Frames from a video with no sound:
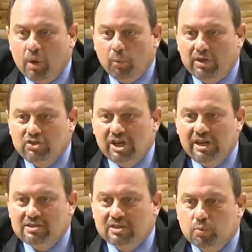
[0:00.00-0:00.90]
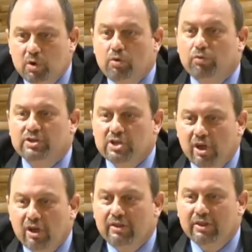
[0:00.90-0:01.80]
when Jesus will
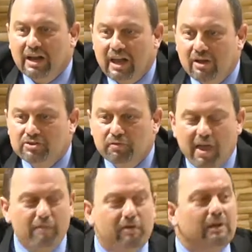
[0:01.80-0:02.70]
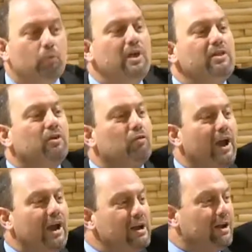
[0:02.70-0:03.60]
return in the clouds of heaven with
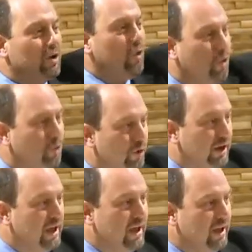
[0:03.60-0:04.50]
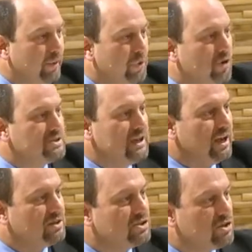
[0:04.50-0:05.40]
great glory because he
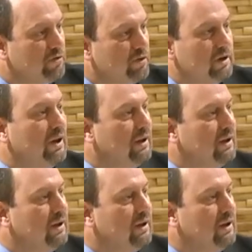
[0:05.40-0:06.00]
had suffered